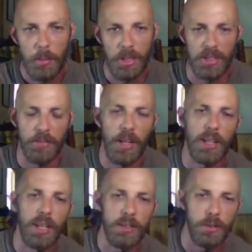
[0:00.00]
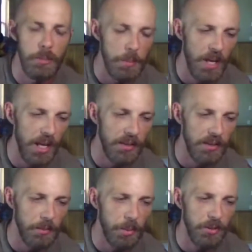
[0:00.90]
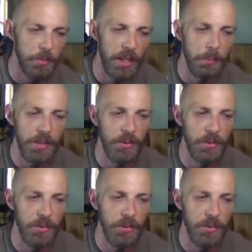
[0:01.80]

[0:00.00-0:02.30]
because I felt like I was doing my best, but it was making me